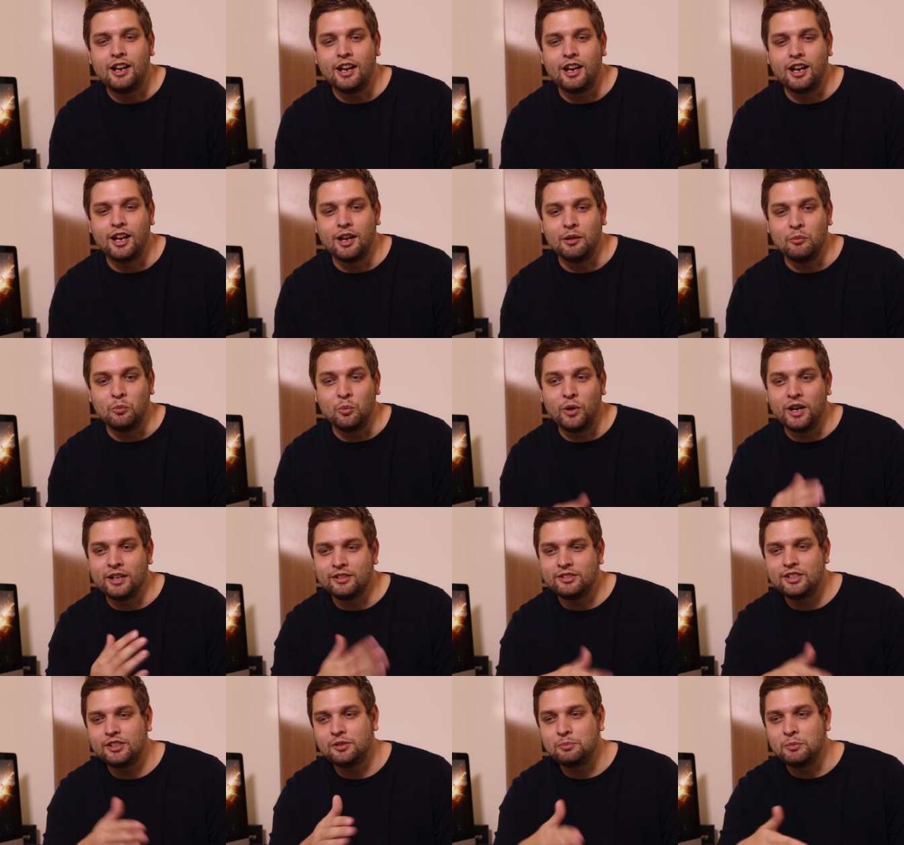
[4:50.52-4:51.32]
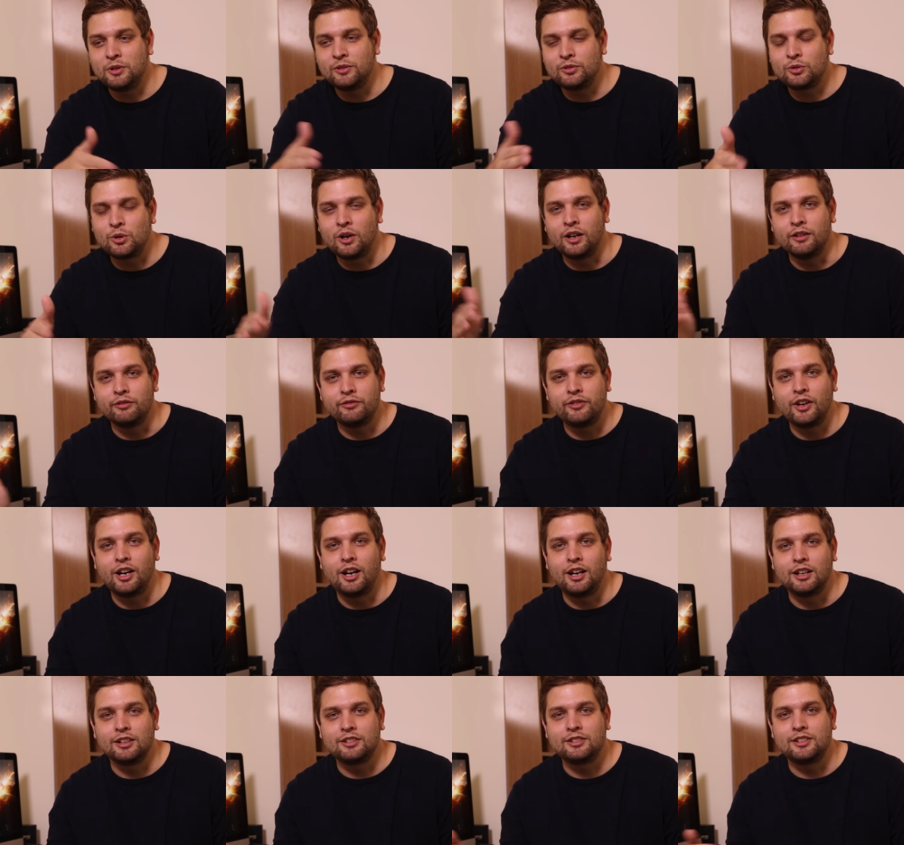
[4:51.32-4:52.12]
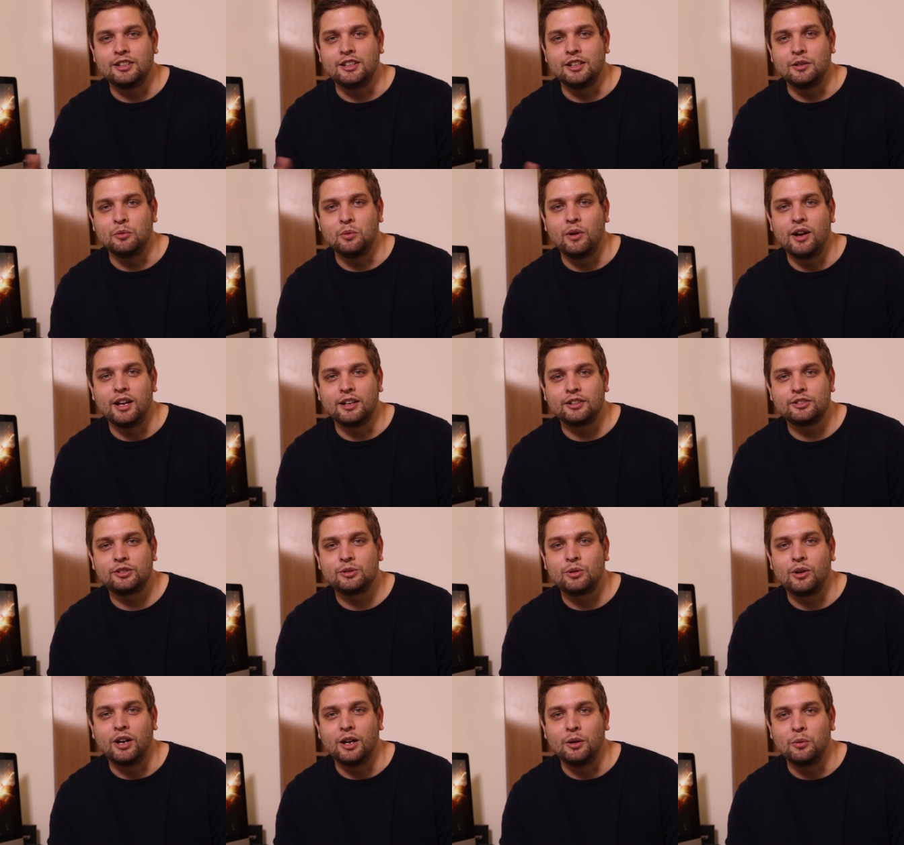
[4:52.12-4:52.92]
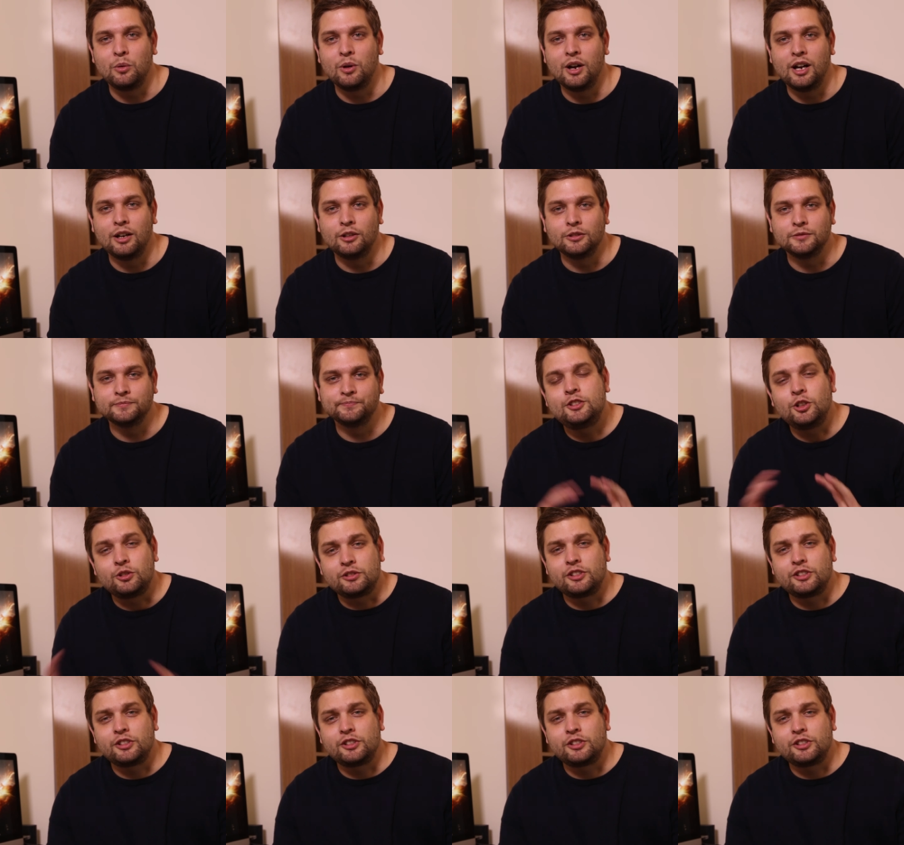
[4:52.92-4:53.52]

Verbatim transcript: Um, whereas this moves quite fast and it works quite well.